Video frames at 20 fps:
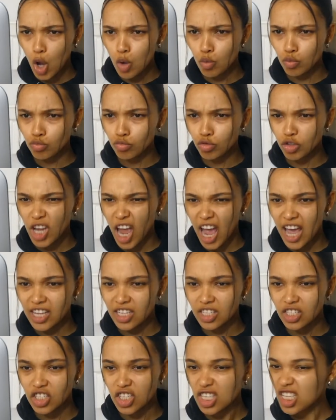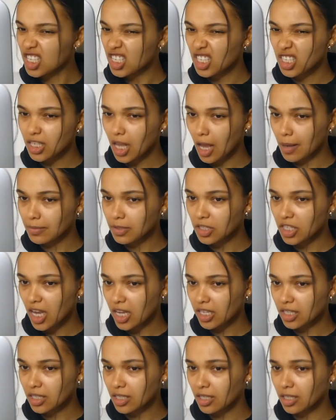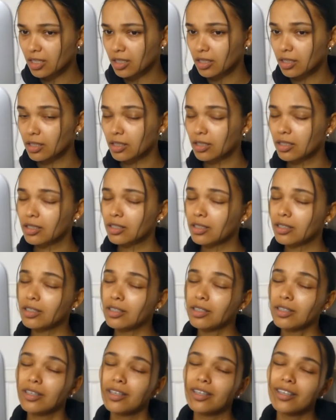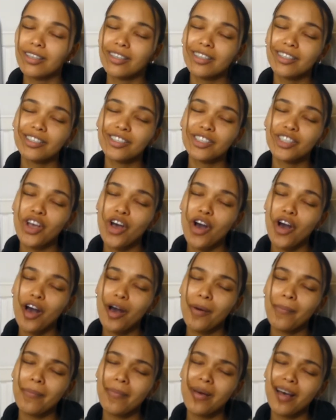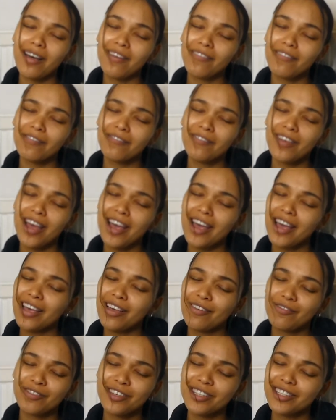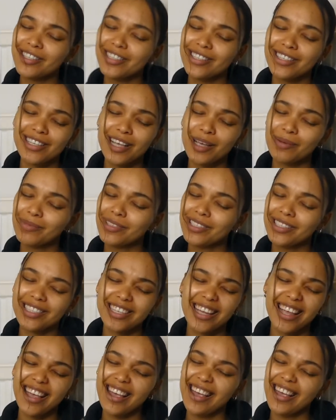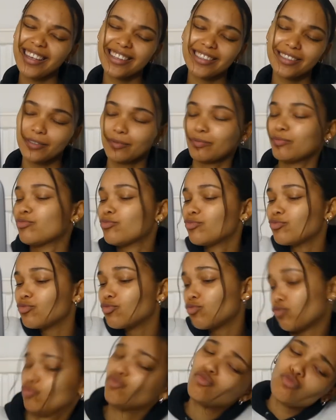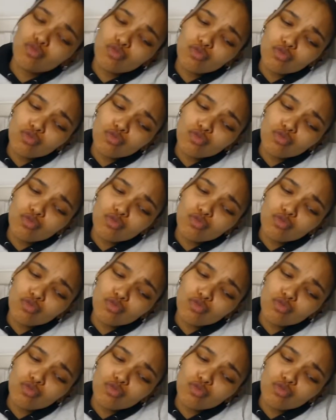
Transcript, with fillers: Change the subject, 'cause you're my favorite subject, my